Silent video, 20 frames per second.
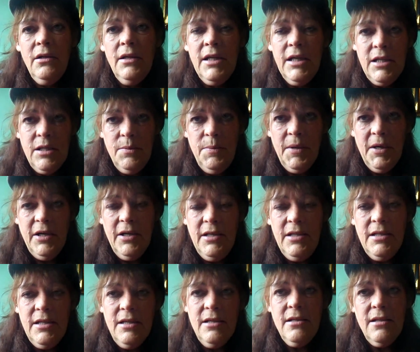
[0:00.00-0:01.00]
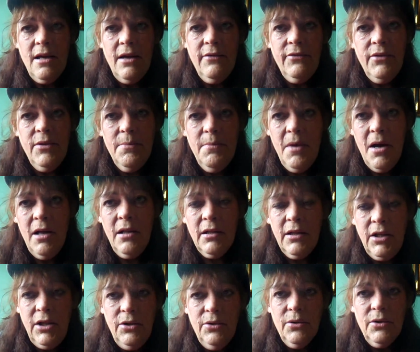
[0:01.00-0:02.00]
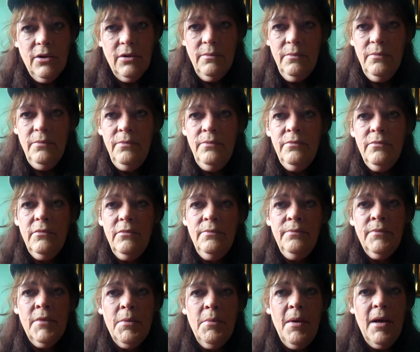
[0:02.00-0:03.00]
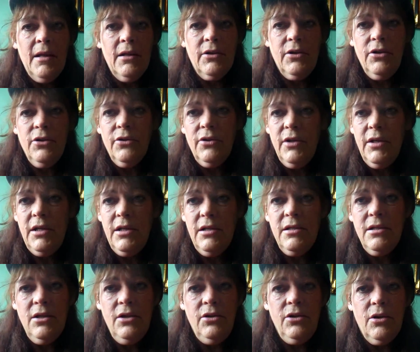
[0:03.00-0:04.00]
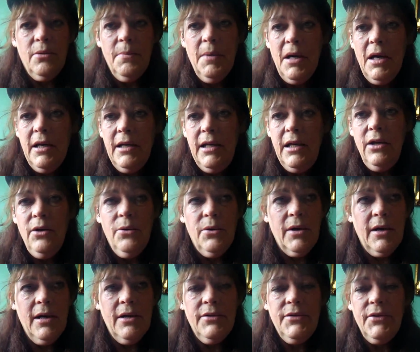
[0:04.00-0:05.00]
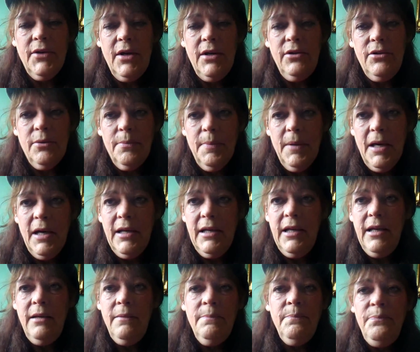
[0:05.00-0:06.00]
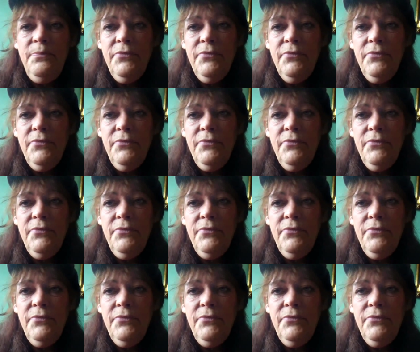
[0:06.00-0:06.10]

experiences of the molecule, the molecule that is in your body or outside your body.